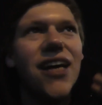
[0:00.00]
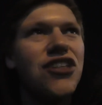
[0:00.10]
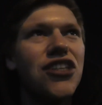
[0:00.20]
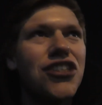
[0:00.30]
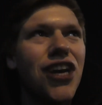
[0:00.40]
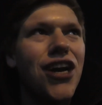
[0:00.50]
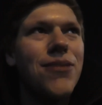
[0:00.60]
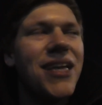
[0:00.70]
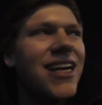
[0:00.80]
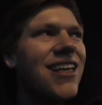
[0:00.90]
I should have just gone home
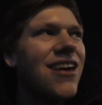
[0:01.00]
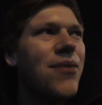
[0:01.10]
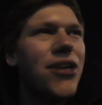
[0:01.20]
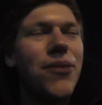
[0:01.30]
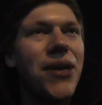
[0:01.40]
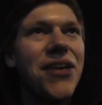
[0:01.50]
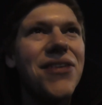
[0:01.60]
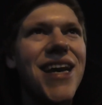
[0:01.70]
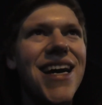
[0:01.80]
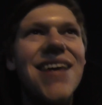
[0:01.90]
at the end of the comedy club. I knew
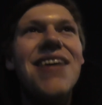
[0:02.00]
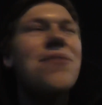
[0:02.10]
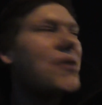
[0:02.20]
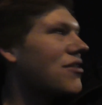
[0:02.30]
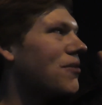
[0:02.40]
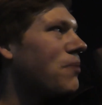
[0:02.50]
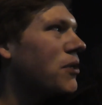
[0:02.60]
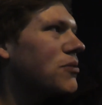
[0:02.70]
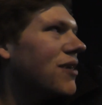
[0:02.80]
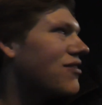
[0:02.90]
that, but I thought,
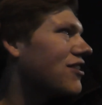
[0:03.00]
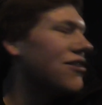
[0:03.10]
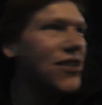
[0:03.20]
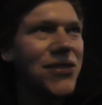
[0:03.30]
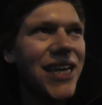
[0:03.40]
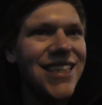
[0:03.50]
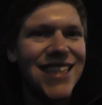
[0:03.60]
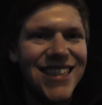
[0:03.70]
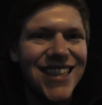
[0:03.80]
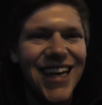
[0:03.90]
push myself to do new things
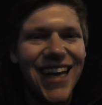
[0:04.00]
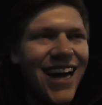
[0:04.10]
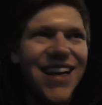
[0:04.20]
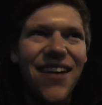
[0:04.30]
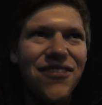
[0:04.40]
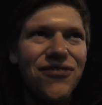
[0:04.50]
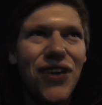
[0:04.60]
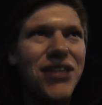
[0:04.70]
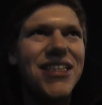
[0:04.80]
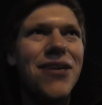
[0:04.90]
this year, and I
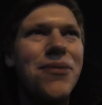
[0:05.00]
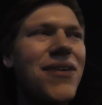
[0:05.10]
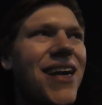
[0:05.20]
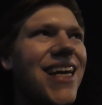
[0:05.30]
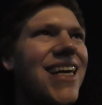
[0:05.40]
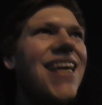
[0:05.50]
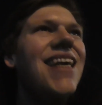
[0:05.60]
fucked it up already.